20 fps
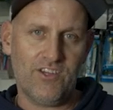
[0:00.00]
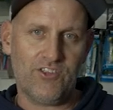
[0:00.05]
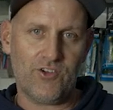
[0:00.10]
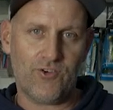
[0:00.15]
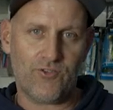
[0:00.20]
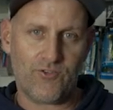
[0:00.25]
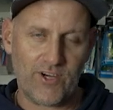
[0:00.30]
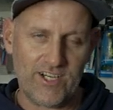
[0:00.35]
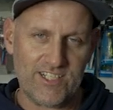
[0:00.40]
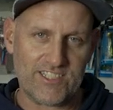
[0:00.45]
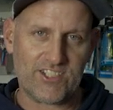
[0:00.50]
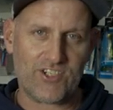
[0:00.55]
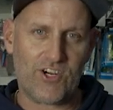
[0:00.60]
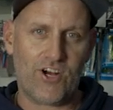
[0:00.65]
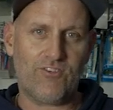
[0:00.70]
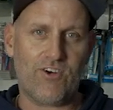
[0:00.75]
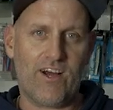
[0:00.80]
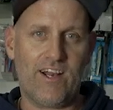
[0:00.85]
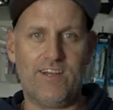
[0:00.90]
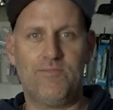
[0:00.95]
The reason
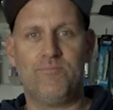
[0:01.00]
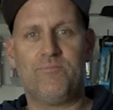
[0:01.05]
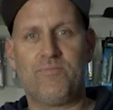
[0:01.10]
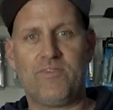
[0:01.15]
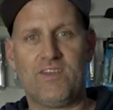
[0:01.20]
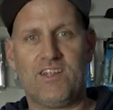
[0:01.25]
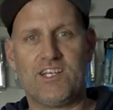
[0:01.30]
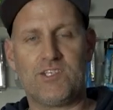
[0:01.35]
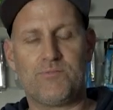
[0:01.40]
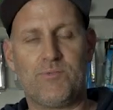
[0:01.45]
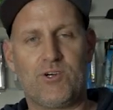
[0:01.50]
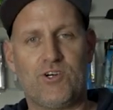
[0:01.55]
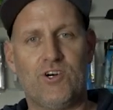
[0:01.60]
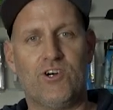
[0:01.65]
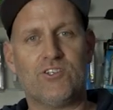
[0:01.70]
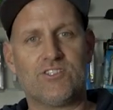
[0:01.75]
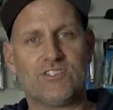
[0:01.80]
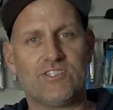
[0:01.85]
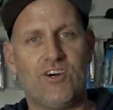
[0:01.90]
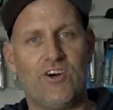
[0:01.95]
I run them is
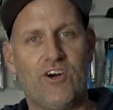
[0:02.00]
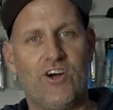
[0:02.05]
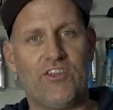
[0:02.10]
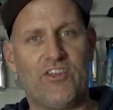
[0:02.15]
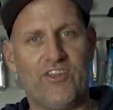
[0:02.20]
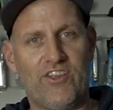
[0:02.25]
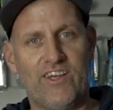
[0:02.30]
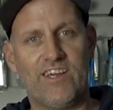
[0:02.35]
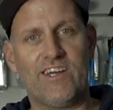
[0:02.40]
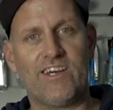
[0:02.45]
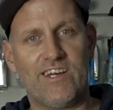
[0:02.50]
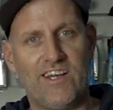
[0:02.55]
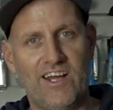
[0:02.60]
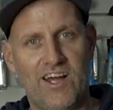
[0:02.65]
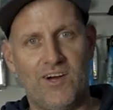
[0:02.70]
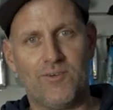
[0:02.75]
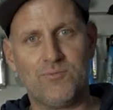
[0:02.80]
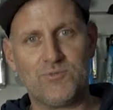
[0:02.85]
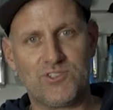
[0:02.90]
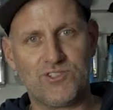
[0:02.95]
because I think it
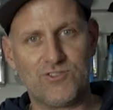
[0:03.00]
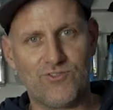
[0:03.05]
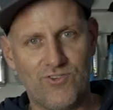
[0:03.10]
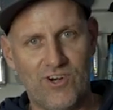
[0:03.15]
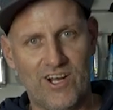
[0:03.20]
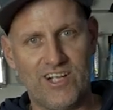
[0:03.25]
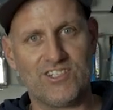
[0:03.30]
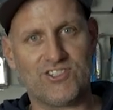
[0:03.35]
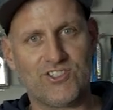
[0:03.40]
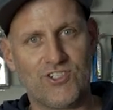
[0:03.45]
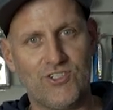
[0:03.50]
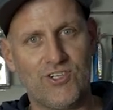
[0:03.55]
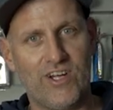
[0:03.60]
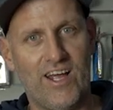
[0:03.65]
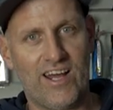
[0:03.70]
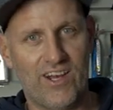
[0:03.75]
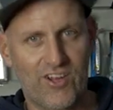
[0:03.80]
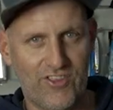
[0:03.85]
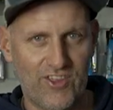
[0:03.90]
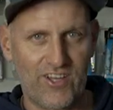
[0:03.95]
helps raise tuna,
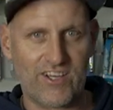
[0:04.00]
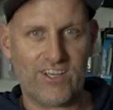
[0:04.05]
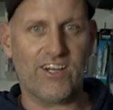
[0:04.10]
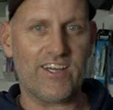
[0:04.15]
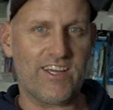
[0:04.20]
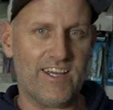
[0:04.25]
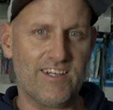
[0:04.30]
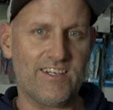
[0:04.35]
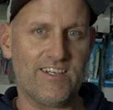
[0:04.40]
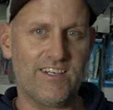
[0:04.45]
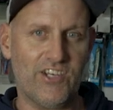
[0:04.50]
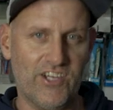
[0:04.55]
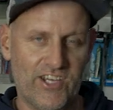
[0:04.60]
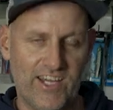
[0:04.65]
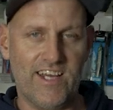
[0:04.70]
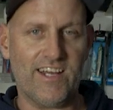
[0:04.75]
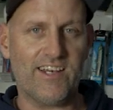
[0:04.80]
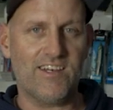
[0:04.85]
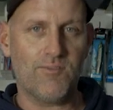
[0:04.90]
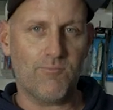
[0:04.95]
and I think you
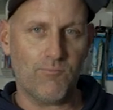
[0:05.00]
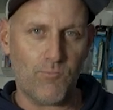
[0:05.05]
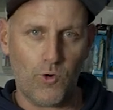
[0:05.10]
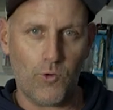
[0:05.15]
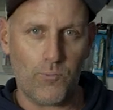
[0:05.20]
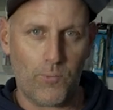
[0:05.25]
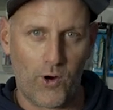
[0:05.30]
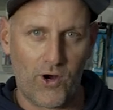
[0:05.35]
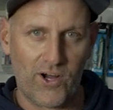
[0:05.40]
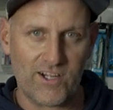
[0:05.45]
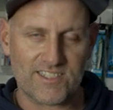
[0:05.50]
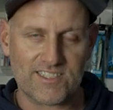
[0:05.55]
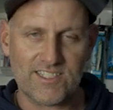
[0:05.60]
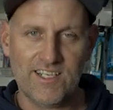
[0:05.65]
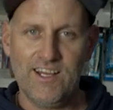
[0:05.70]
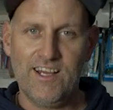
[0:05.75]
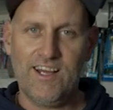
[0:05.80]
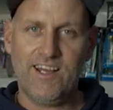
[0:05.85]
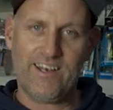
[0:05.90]
get more bites.